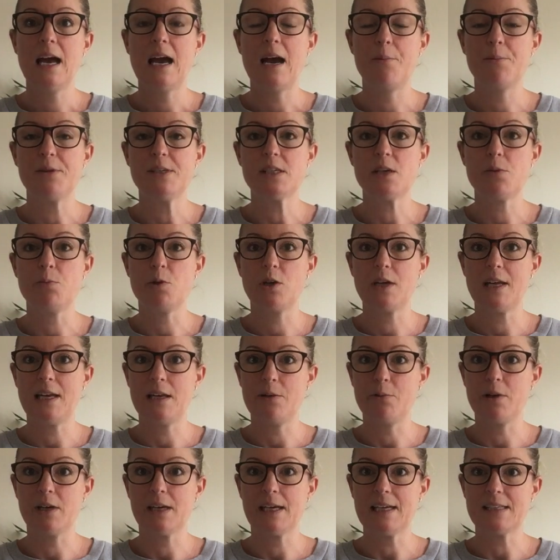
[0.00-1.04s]
and we don't want
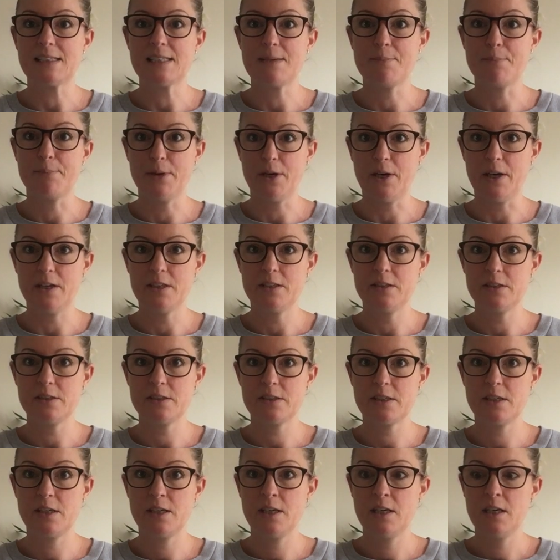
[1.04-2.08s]
anyone getting
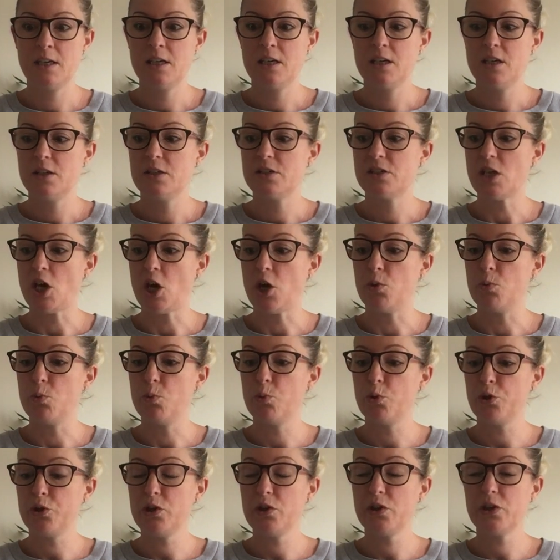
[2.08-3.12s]
burnt. So
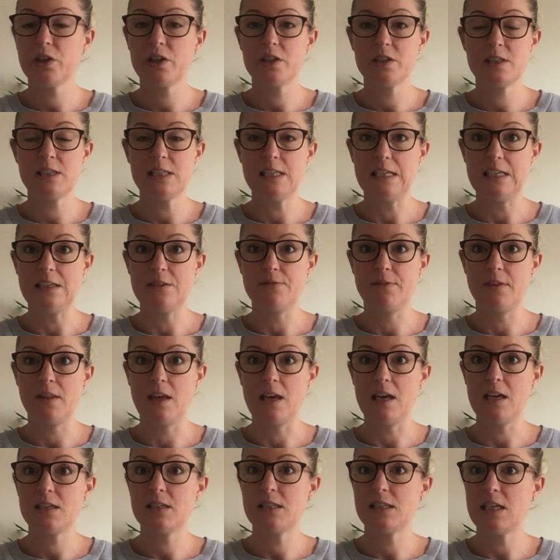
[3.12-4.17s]
what you're going to need for
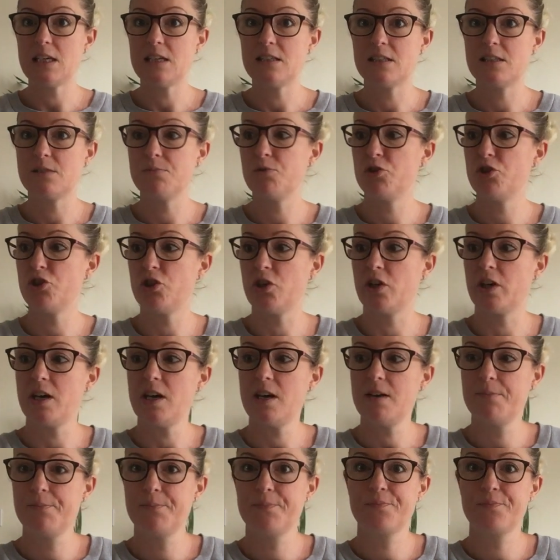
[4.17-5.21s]
this is some sugar.